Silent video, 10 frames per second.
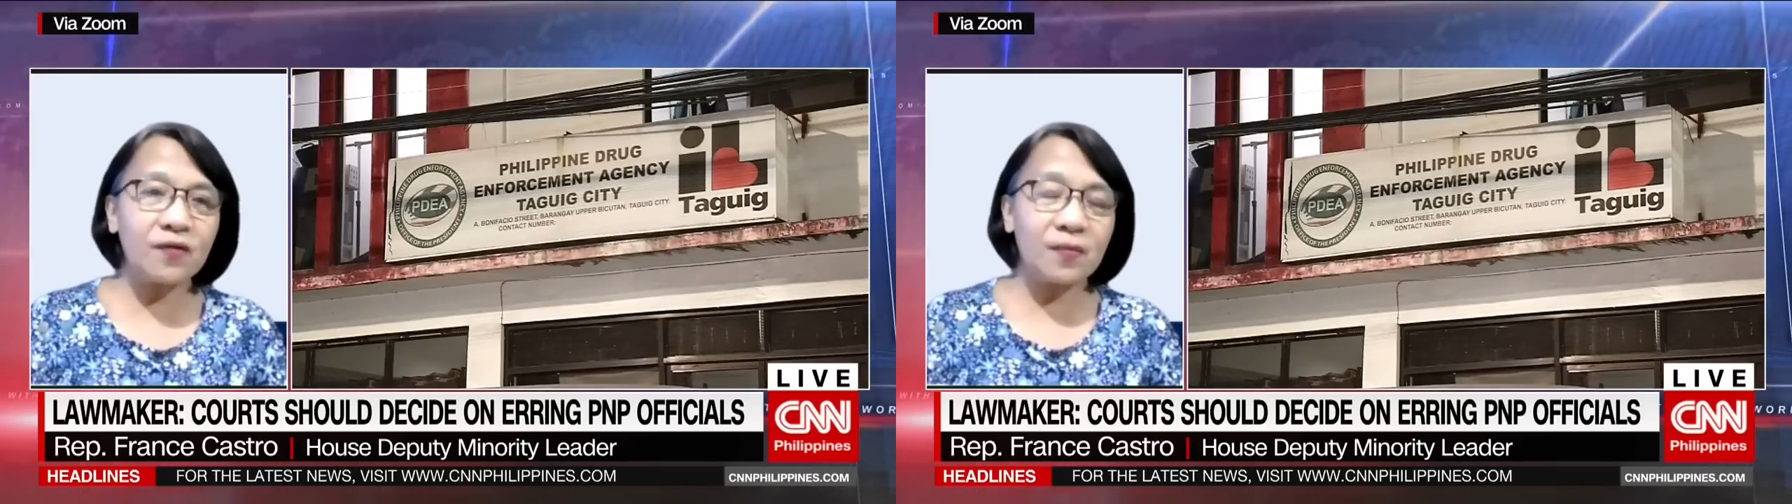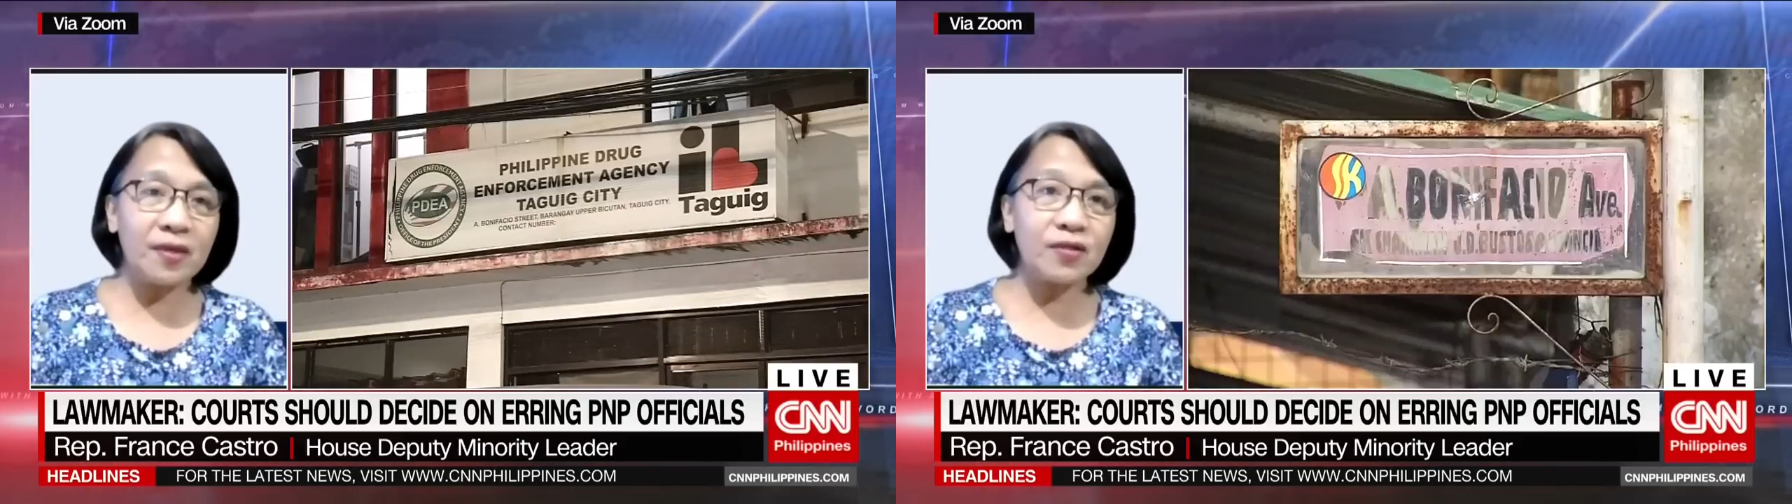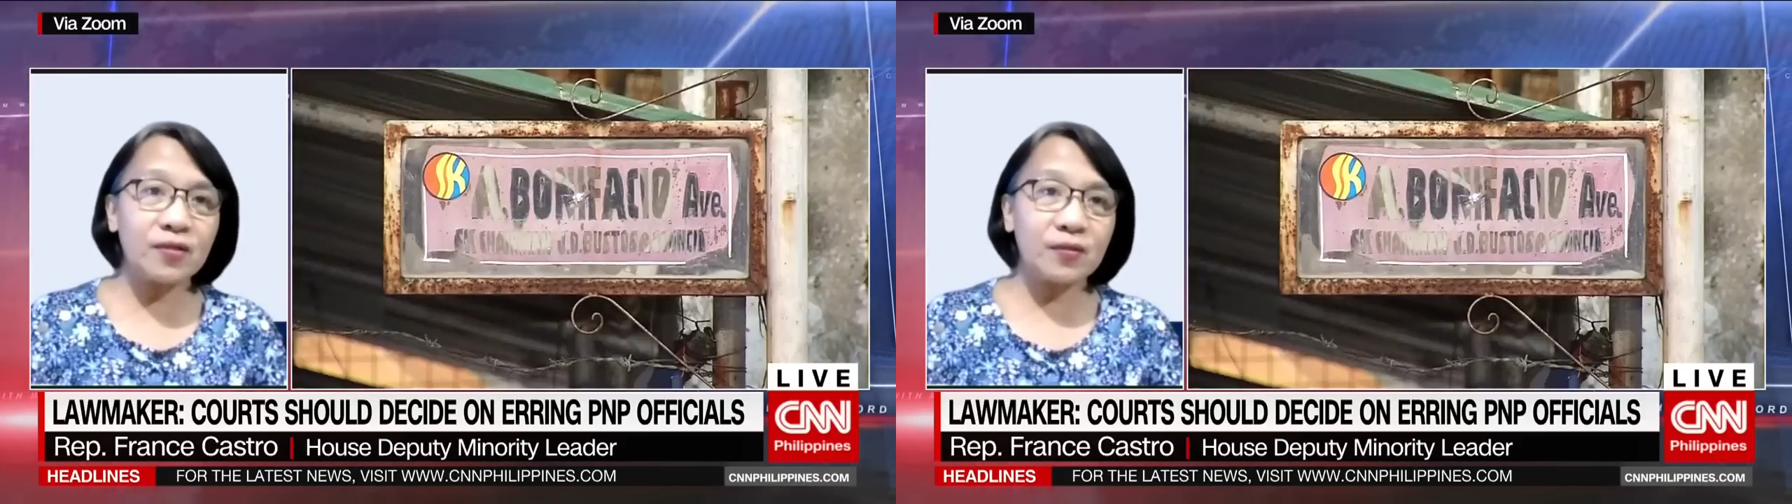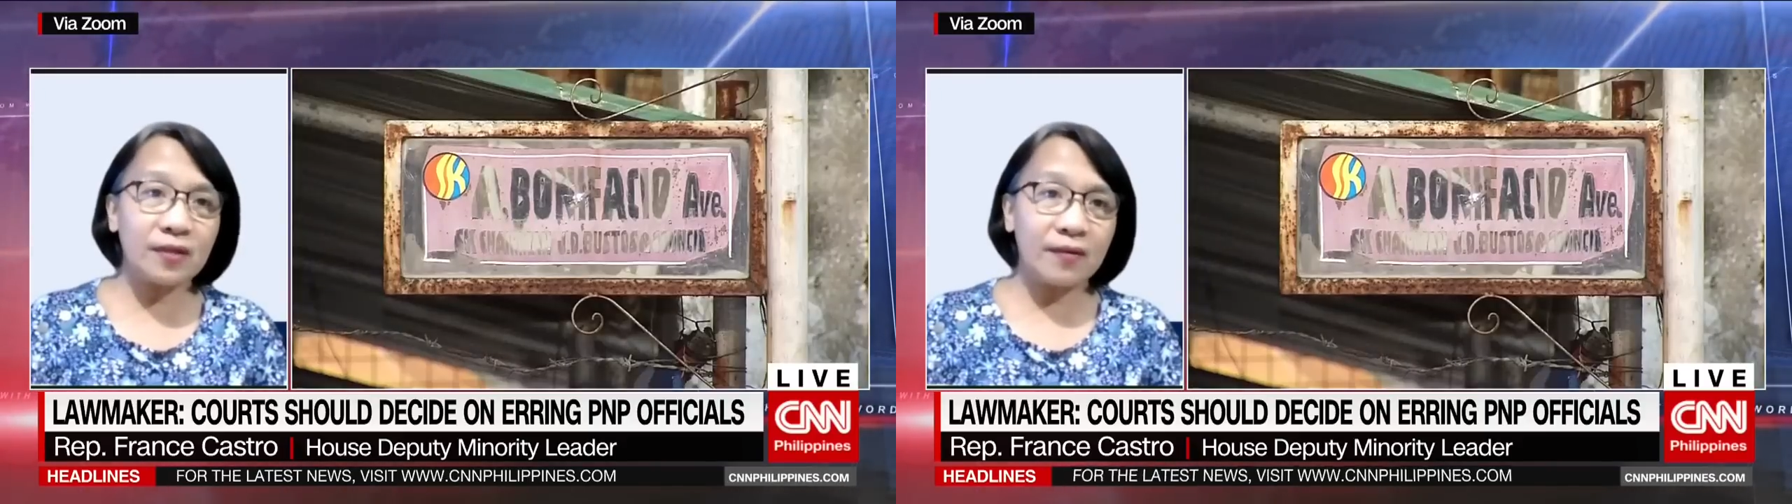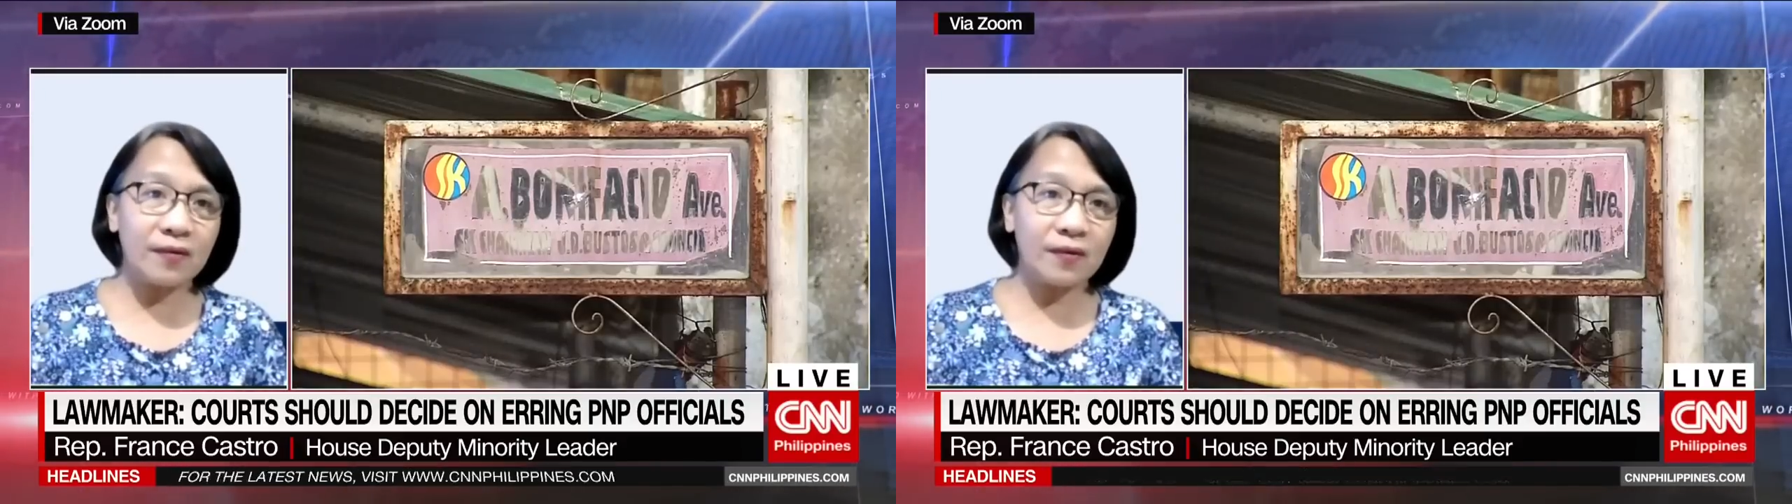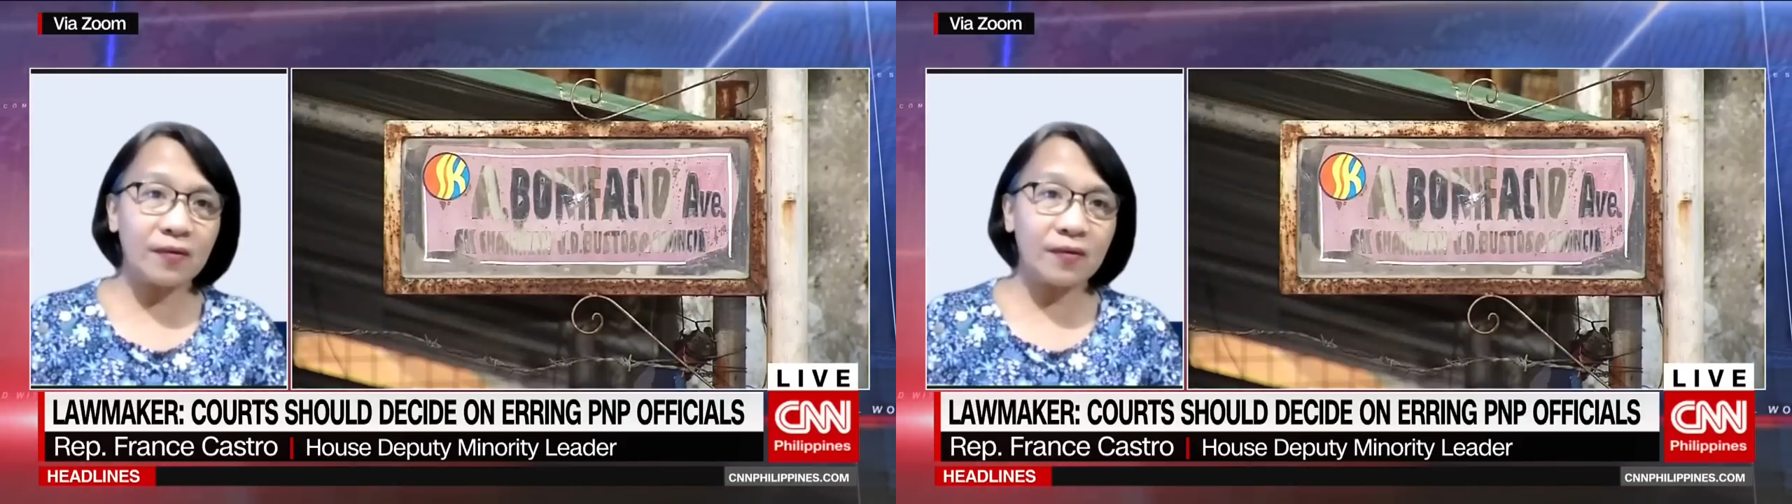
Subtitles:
government should ano